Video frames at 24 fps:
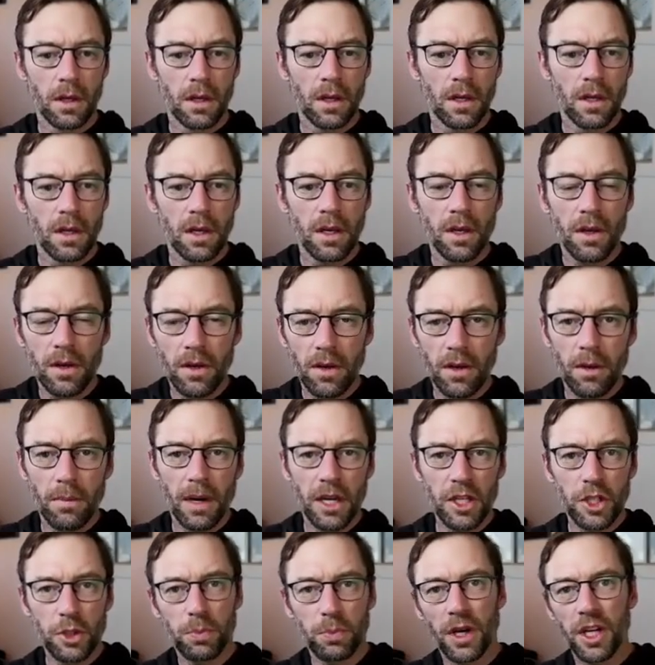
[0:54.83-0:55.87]
Here in
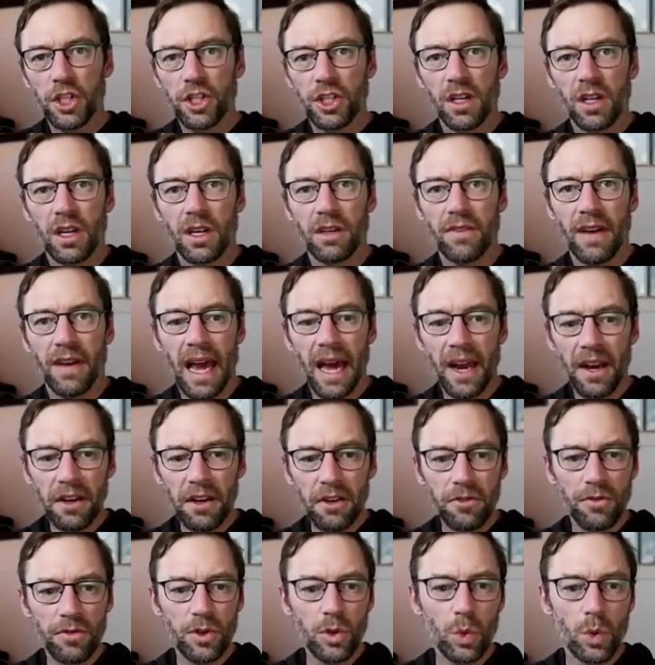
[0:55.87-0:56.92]
my spreadsheet, I've added a
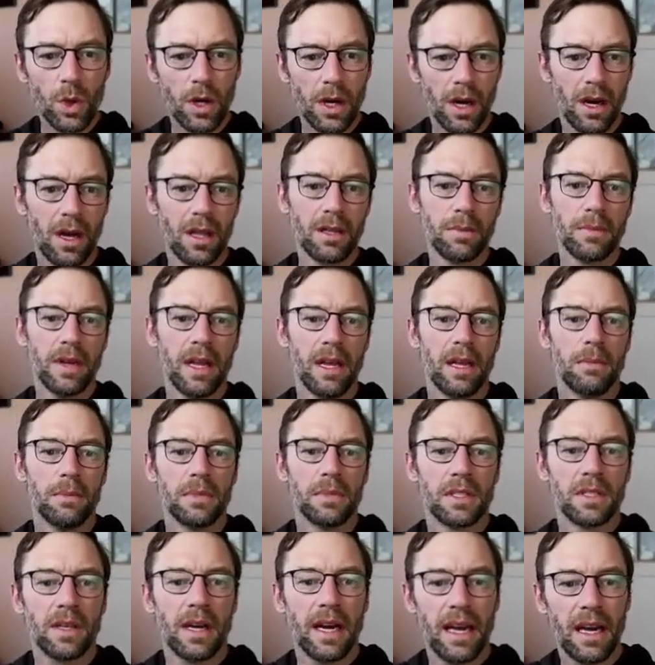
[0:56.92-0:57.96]
few column
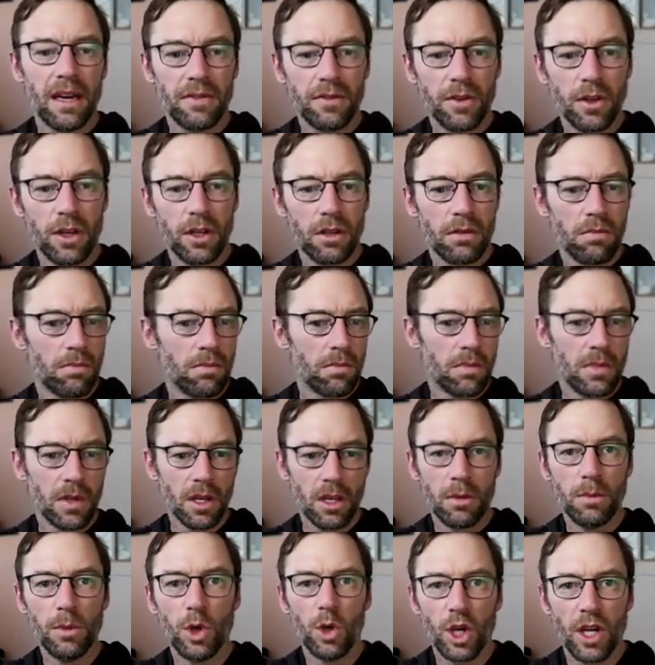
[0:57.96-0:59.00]
names. I have the
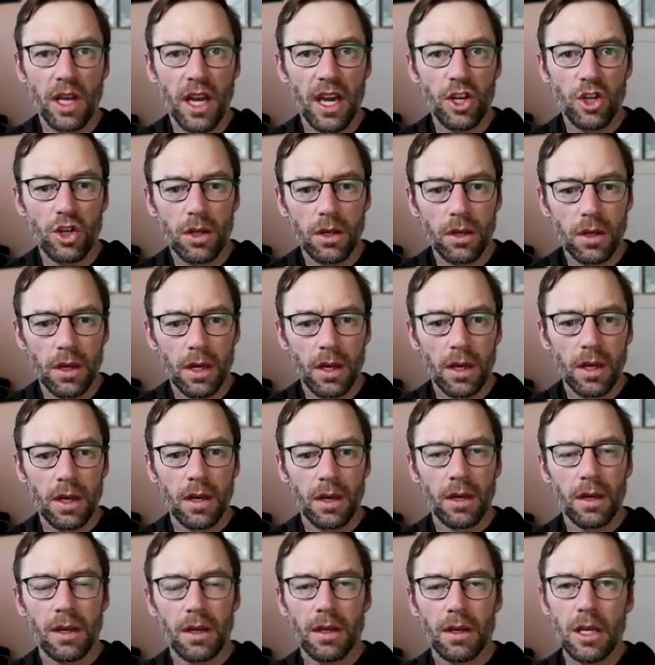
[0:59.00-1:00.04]
communication,
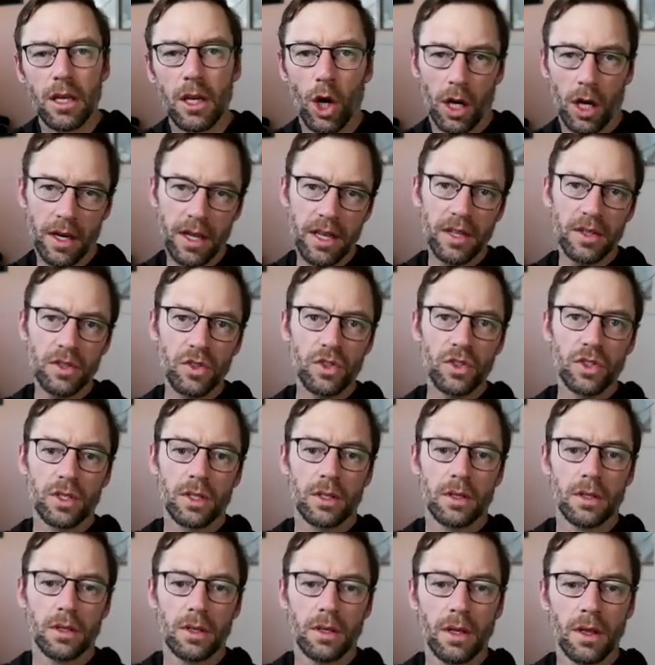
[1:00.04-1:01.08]
the audience,
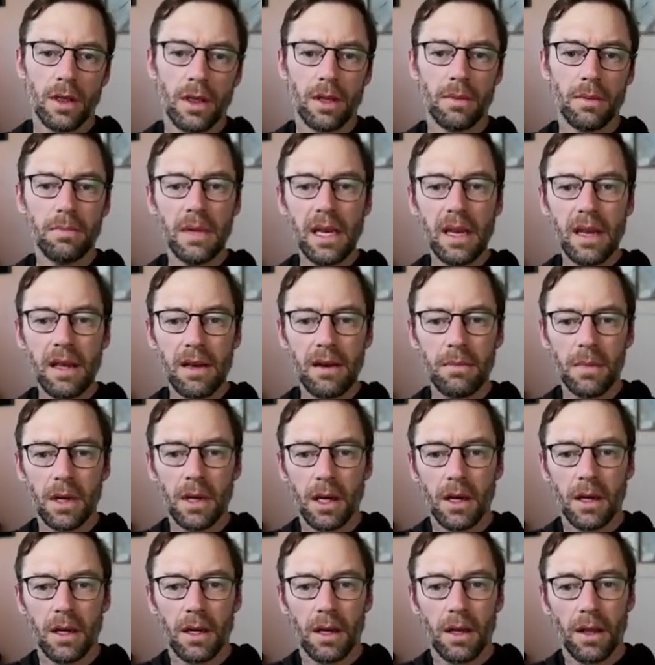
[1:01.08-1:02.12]
the medium,
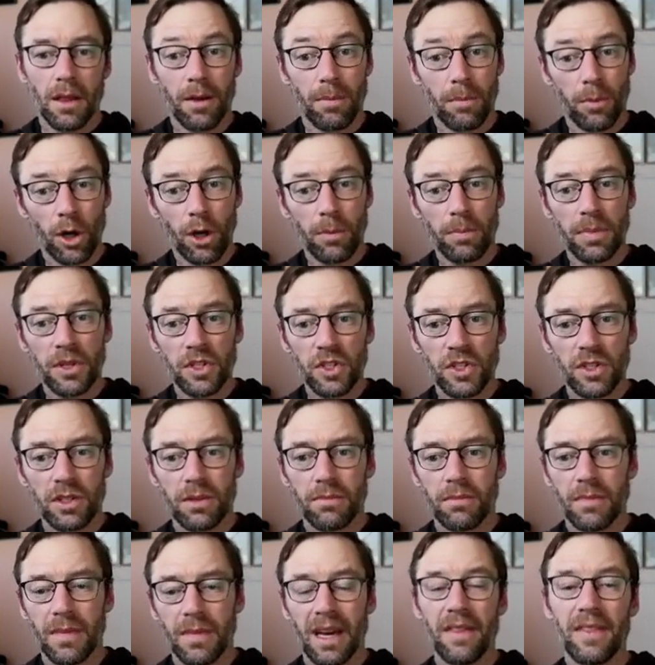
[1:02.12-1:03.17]
the purpose,
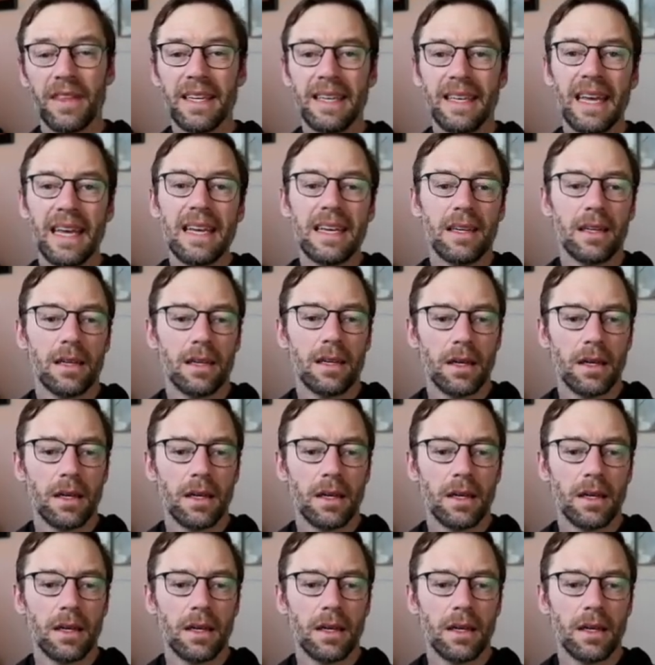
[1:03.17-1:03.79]
and the date.